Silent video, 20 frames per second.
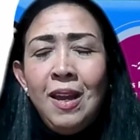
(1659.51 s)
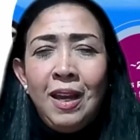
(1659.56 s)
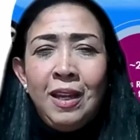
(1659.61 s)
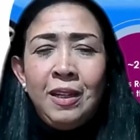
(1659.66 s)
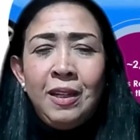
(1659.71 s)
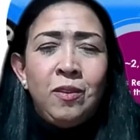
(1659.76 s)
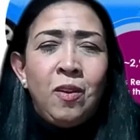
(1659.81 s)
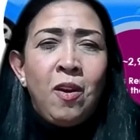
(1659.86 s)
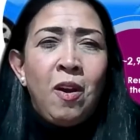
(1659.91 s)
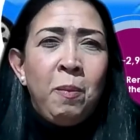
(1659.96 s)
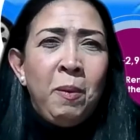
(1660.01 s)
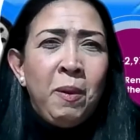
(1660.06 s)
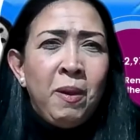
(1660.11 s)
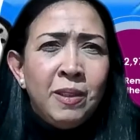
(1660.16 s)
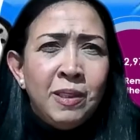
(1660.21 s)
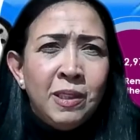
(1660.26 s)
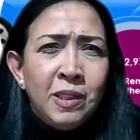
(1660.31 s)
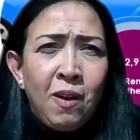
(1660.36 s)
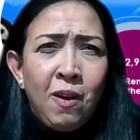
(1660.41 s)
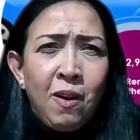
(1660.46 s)
And Loblaw
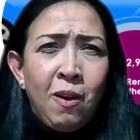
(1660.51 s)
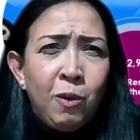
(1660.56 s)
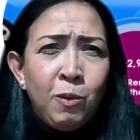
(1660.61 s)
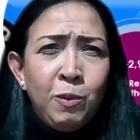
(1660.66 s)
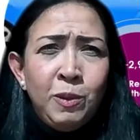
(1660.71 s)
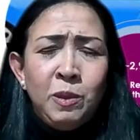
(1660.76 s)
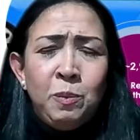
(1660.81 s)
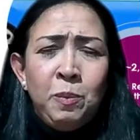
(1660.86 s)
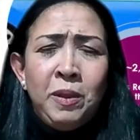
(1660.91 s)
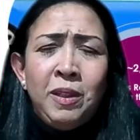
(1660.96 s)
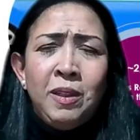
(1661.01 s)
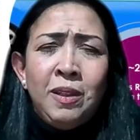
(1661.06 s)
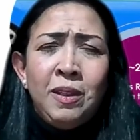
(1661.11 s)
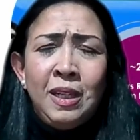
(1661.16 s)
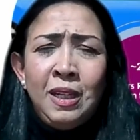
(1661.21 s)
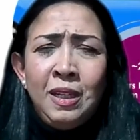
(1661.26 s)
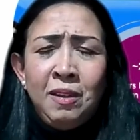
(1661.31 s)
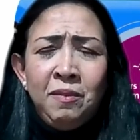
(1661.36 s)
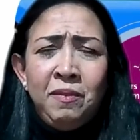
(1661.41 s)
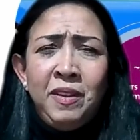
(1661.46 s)
has always been an
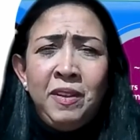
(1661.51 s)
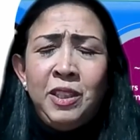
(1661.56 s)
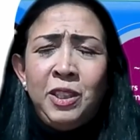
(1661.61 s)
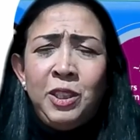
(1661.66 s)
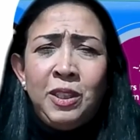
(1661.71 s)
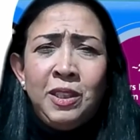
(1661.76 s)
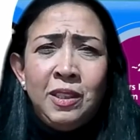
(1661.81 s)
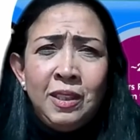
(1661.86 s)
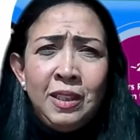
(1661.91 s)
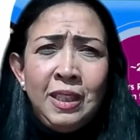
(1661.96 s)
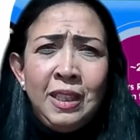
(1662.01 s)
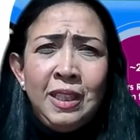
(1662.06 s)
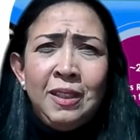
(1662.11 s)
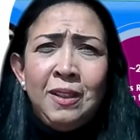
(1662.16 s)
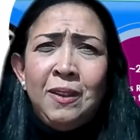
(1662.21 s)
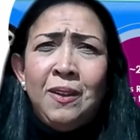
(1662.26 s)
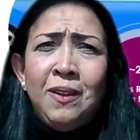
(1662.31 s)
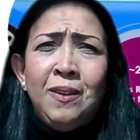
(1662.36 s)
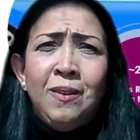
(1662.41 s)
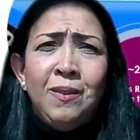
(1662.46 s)
innovation
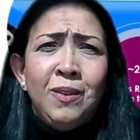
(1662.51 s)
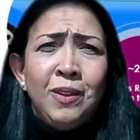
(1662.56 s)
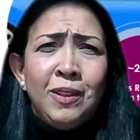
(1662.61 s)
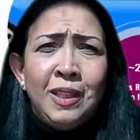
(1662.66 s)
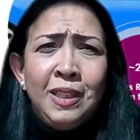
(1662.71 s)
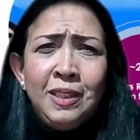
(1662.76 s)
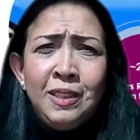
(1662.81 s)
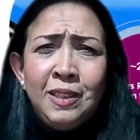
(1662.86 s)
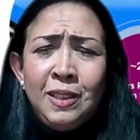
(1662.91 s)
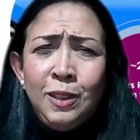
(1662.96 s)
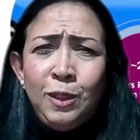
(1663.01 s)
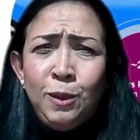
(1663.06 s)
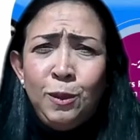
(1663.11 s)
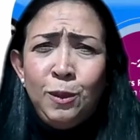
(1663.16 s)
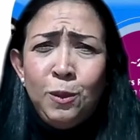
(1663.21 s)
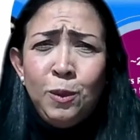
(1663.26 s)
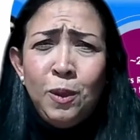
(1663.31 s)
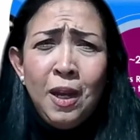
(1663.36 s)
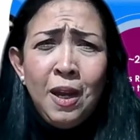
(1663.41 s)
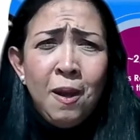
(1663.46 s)
leader, looking
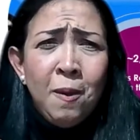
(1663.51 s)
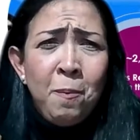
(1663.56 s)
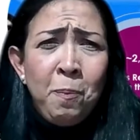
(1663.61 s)
to